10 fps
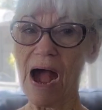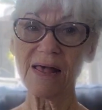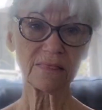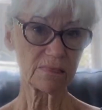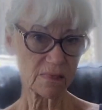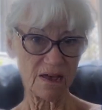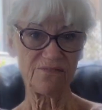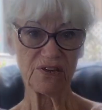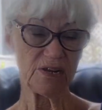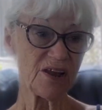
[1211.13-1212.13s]
I
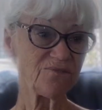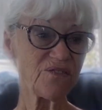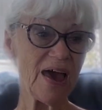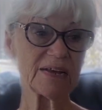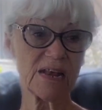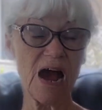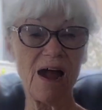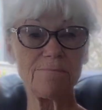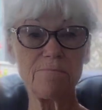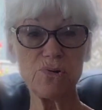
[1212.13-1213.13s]
love it. In fact,
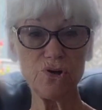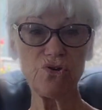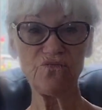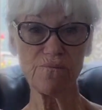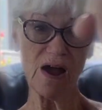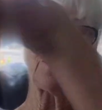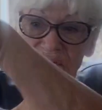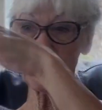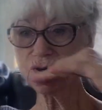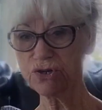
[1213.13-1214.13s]
I move my
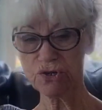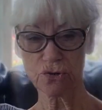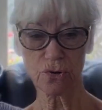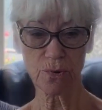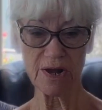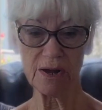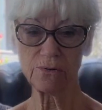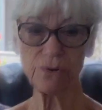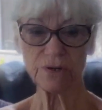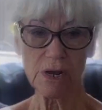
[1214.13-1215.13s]
furniture
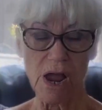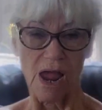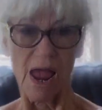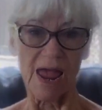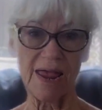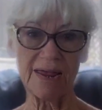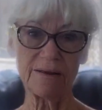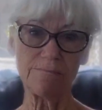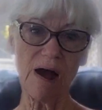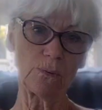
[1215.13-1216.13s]
around
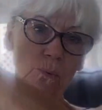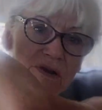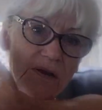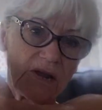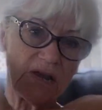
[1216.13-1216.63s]
and my went